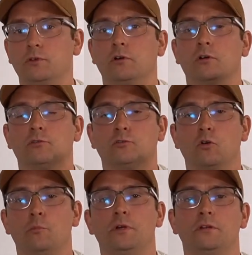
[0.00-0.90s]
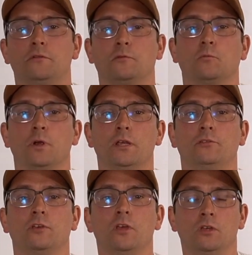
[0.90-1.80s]
There are so many different
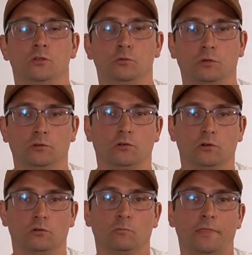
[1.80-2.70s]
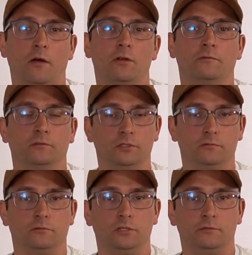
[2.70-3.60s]
ways you can learn without even
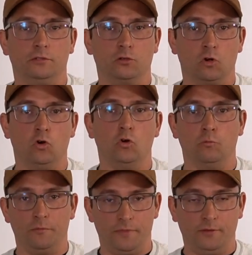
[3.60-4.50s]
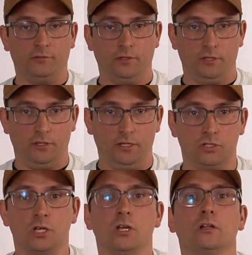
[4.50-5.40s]
leaving your home this day and
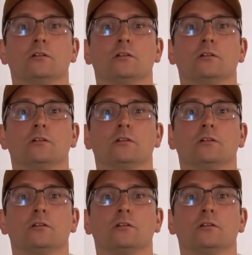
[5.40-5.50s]
age,